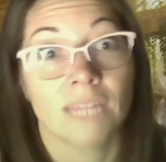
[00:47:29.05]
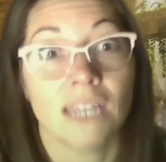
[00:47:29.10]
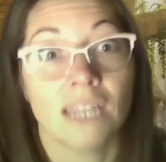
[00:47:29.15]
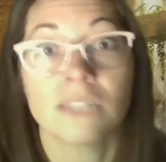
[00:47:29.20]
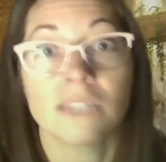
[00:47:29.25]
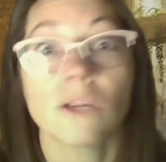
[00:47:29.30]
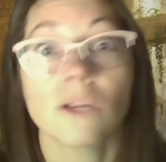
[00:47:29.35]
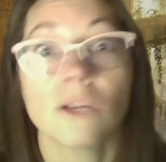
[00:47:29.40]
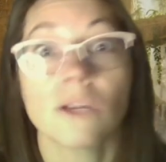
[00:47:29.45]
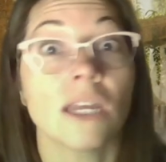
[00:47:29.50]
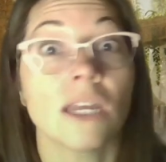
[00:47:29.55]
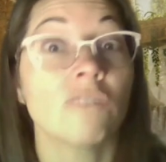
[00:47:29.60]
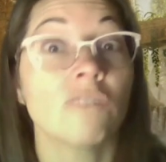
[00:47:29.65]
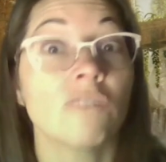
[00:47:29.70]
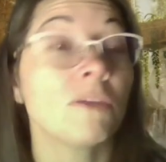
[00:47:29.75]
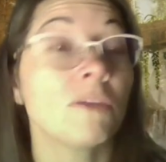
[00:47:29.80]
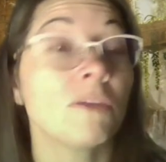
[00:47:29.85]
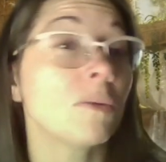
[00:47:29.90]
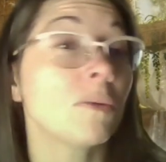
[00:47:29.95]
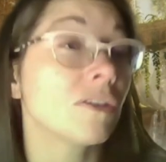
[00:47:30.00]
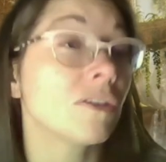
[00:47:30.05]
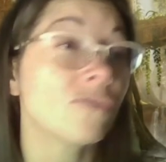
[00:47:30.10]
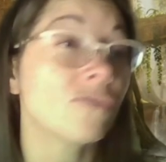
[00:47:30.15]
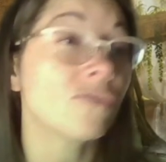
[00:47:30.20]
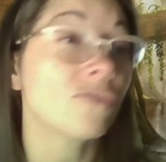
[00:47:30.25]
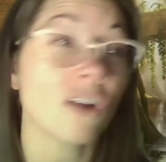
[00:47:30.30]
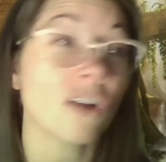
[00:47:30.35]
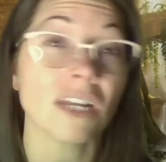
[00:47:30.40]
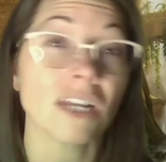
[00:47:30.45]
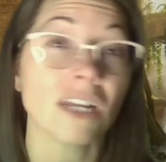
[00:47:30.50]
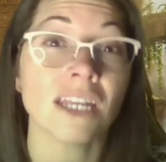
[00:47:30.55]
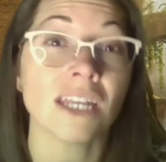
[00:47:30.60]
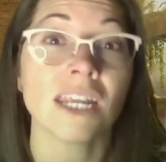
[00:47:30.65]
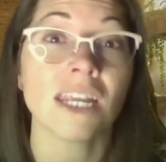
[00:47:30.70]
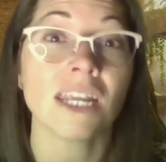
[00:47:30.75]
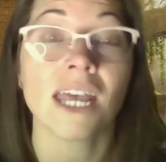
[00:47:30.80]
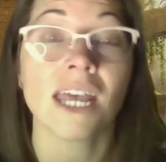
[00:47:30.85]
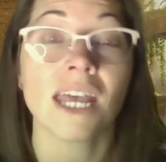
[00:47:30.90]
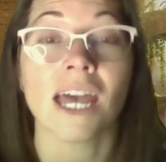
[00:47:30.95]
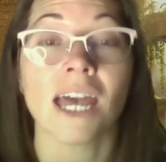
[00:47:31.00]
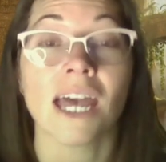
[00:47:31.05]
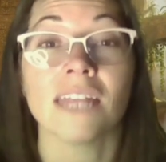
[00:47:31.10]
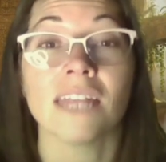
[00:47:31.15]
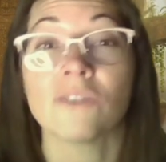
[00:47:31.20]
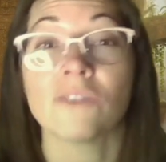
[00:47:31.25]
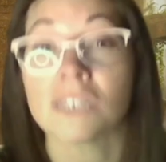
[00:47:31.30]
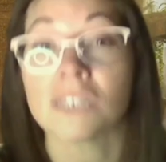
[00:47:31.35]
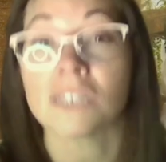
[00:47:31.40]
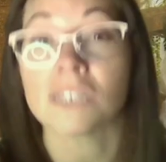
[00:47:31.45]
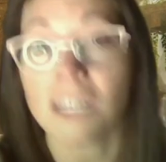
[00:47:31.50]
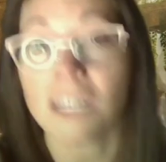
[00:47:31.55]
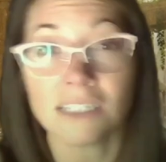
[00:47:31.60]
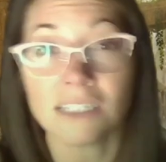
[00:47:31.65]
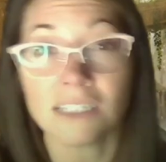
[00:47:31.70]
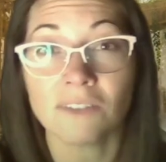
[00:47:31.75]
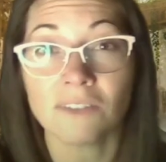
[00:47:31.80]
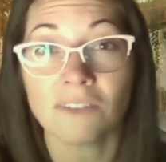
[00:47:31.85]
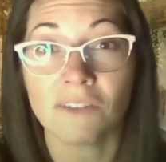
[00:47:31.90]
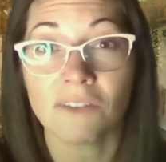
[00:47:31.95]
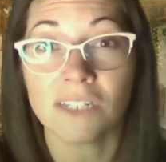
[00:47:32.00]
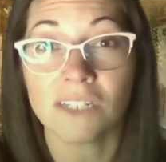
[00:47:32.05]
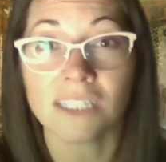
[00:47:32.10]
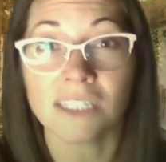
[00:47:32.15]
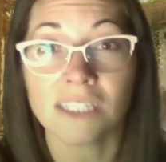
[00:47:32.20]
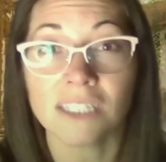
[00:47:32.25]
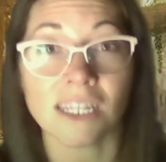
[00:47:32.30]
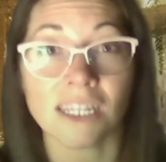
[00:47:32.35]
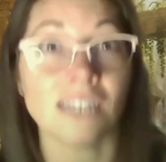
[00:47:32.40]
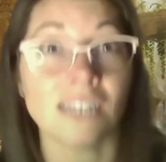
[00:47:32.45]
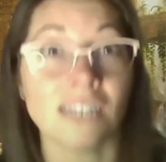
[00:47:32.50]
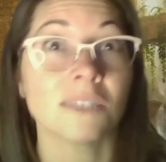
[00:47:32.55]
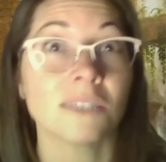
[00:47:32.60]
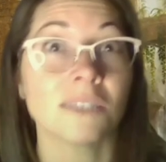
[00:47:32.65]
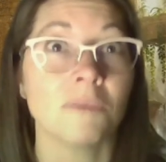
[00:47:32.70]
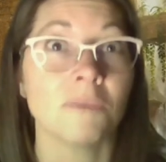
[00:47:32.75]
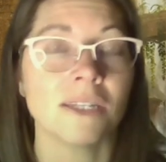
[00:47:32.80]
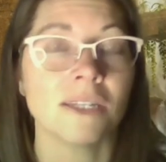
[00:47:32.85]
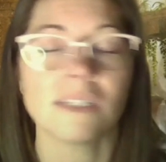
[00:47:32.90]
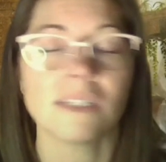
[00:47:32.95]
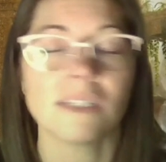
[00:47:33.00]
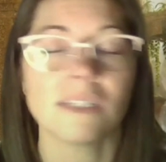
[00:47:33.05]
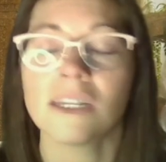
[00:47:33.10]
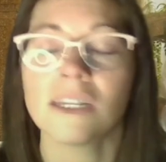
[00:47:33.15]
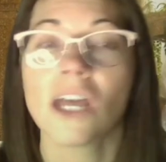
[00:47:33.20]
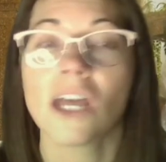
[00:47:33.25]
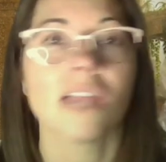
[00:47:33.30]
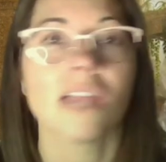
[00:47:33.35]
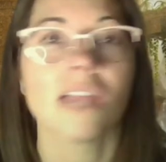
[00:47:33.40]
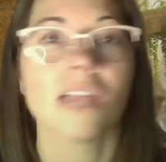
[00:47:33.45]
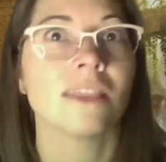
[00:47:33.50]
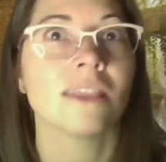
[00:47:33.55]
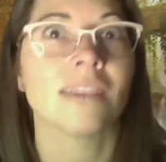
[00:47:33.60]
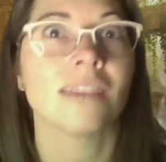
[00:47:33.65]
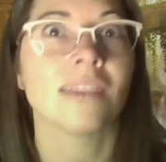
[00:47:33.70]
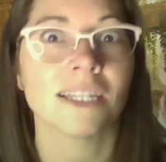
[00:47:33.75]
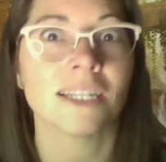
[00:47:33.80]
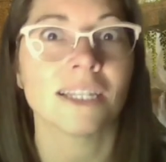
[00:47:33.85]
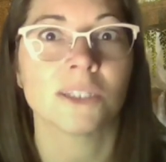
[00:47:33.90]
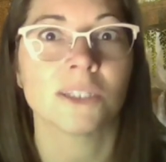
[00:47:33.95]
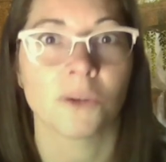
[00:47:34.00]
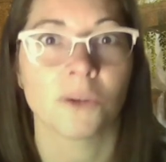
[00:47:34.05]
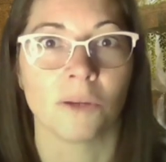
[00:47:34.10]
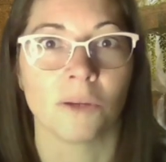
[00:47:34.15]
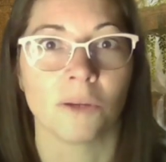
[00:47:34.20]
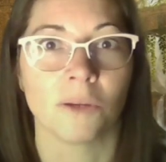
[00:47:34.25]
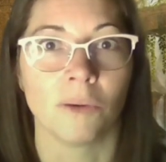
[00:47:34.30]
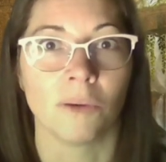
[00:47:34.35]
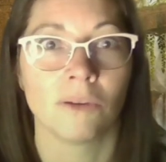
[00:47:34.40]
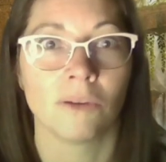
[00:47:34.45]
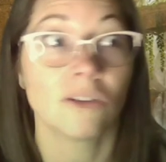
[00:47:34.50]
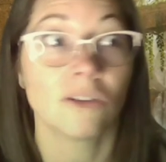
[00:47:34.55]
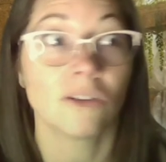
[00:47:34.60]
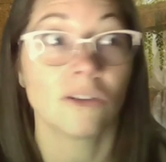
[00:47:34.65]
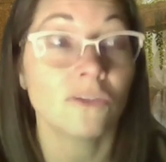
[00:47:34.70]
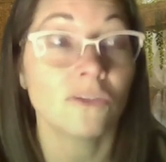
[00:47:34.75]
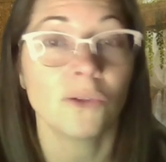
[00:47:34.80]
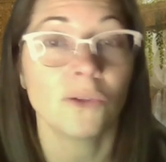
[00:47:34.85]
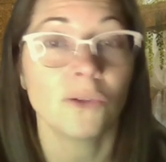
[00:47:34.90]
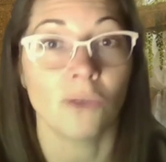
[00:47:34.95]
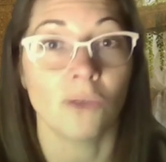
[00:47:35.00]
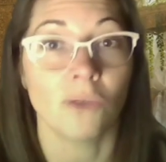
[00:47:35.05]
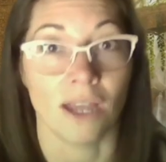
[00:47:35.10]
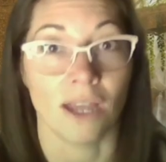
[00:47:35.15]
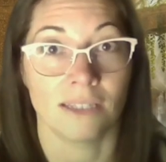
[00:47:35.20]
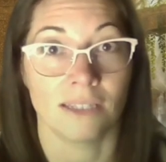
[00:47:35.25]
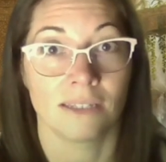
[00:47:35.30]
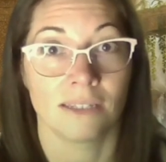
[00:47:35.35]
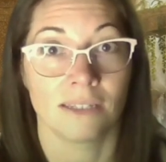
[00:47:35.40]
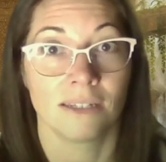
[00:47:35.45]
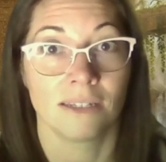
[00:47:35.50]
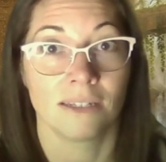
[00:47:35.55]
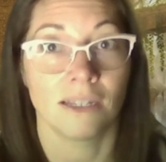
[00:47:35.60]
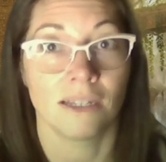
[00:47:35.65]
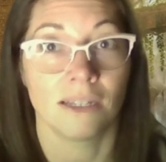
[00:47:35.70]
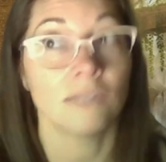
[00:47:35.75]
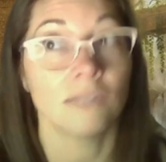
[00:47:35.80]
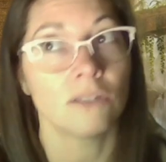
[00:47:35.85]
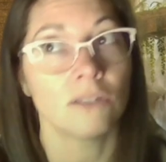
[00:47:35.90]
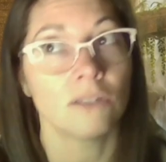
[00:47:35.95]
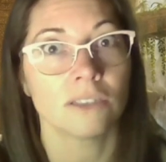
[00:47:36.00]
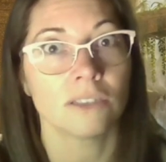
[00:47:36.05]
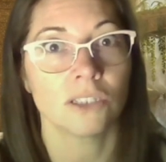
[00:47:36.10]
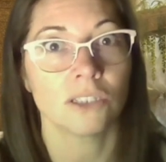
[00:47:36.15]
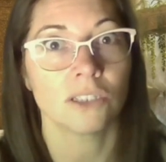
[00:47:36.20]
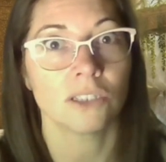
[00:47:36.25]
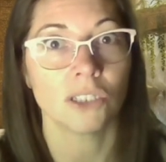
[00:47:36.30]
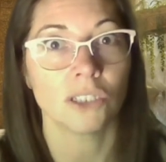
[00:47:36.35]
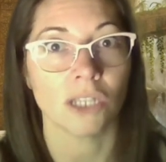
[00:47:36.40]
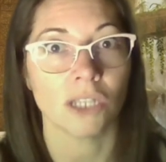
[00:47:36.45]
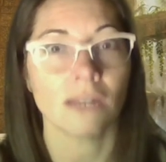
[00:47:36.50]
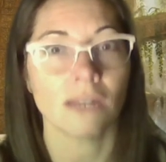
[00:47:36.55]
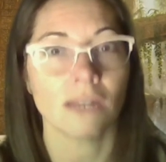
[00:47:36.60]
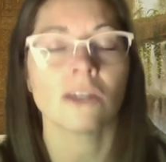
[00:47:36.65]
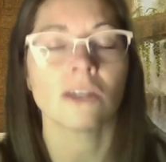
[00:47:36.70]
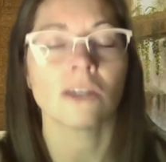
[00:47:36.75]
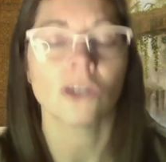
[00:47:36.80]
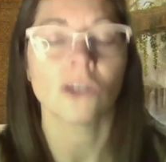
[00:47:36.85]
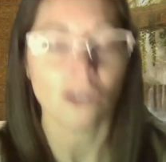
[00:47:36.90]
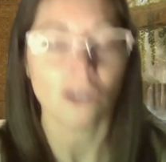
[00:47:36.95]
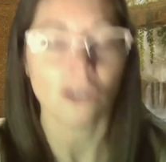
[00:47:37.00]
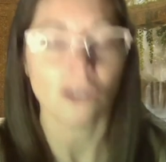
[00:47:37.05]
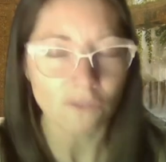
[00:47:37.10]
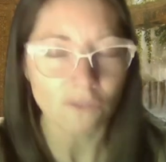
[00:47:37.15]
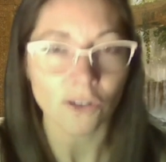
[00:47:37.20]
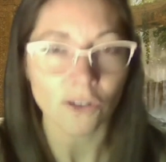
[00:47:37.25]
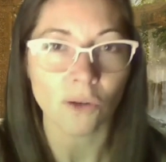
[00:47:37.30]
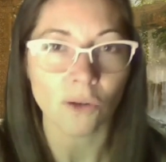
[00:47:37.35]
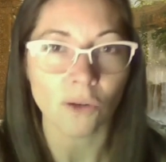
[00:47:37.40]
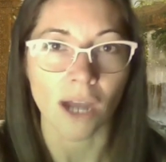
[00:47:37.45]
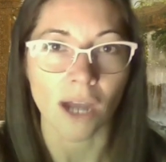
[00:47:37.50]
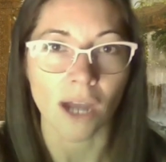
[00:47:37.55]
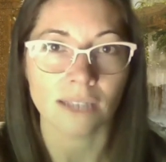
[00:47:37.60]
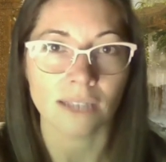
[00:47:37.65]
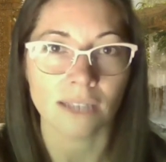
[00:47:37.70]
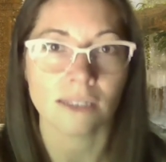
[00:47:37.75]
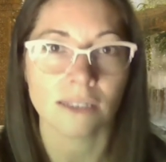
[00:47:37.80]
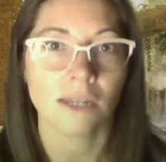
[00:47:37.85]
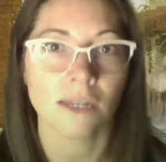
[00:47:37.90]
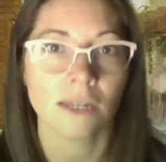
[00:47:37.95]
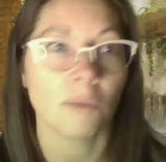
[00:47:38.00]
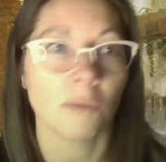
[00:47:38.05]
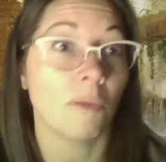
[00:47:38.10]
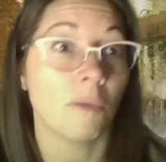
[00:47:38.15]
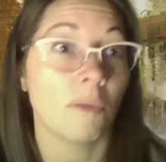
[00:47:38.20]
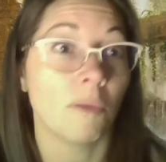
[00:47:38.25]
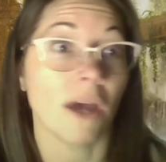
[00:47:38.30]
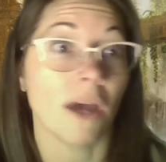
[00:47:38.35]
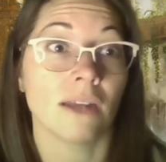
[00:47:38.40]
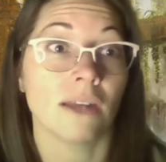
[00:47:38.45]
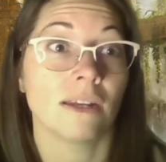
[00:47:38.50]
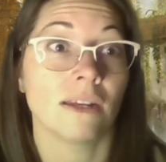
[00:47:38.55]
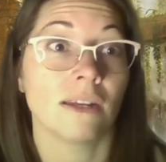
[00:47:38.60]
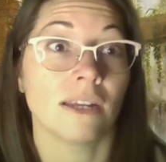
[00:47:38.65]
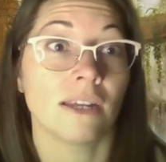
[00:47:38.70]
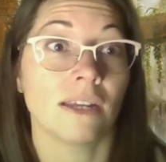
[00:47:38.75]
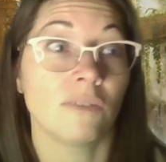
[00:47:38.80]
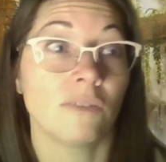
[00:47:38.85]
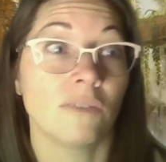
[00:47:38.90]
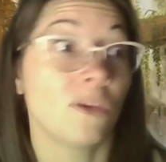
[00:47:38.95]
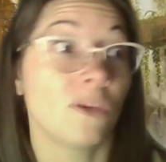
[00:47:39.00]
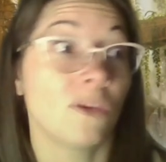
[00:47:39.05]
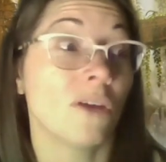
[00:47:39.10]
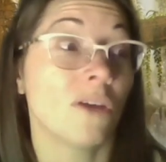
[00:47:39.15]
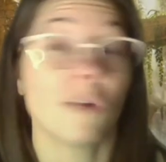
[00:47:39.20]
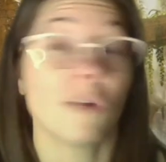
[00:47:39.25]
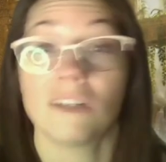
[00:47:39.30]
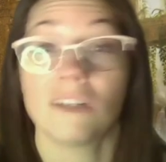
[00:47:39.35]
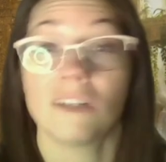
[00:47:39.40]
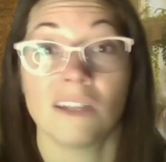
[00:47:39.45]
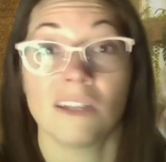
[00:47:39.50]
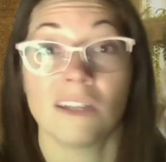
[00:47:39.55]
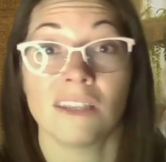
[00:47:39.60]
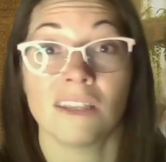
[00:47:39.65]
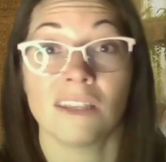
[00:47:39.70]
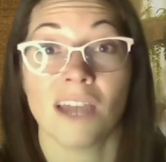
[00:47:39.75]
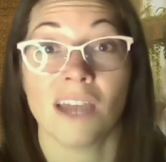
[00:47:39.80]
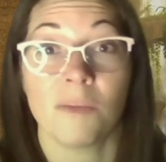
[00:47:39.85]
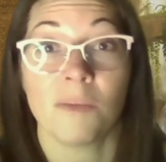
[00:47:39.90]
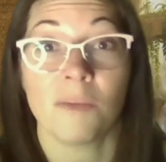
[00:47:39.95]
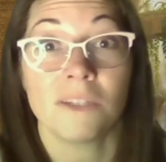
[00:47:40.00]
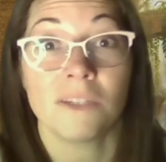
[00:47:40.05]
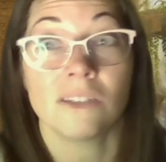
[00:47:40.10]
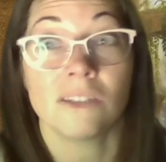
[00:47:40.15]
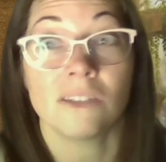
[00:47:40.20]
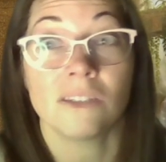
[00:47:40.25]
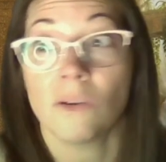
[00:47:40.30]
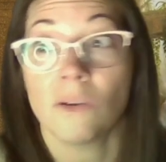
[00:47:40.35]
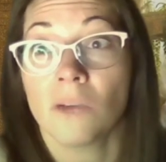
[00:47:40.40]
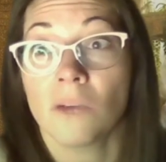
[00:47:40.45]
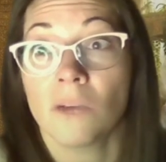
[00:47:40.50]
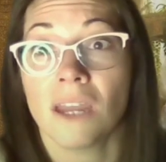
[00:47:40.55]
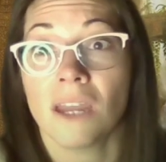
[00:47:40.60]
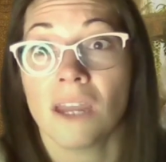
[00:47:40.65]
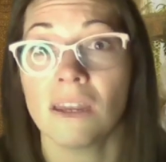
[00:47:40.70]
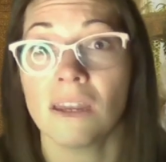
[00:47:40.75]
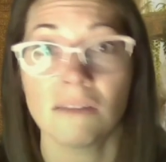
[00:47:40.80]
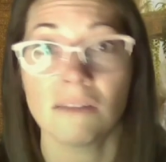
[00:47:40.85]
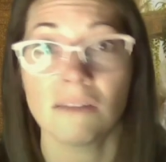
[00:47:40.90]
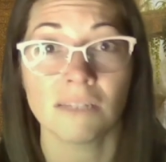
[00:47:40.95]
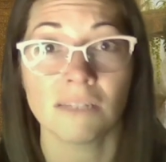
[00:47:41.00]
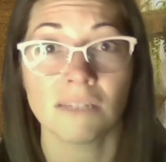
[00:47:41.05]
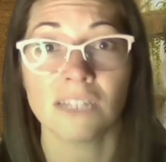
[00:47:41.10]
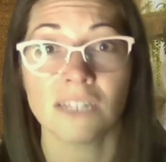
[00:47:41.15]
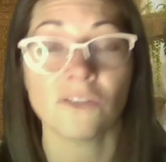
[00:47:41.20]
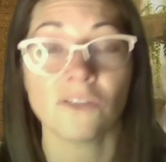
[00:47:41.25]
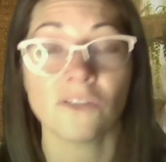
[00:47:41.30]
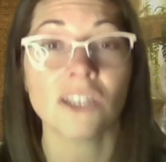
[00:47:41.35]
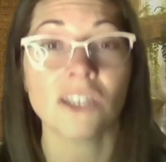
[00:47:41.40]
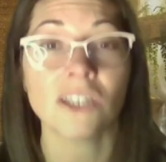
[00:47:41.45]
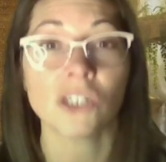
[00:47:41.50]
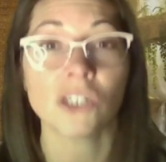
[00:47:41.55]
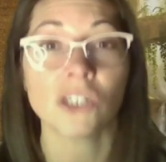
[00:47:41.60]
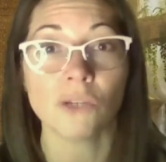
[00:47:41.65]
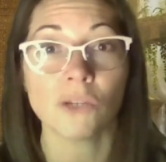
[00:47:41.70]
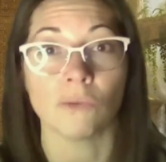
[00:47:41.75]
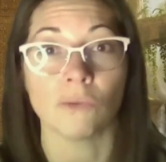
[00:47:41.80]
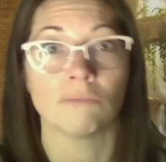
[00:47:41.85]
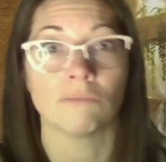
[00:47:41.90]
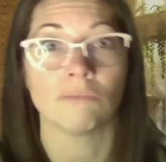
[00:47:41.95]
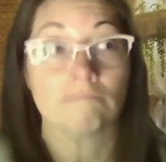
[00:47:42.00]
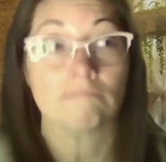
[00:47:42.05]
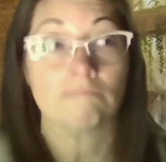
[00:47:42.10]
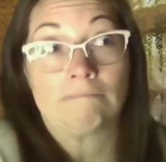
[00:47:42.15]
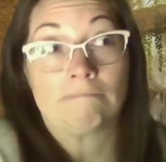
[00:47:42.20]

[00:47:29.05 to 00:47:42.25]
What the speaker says: And that's great. If people have gone in and they've got tons of evidence and it's amazing, that's incredible. Good for you guys. As long as it's legit, good for you guys. But if we go in and nothing happens, okay, that's fine too.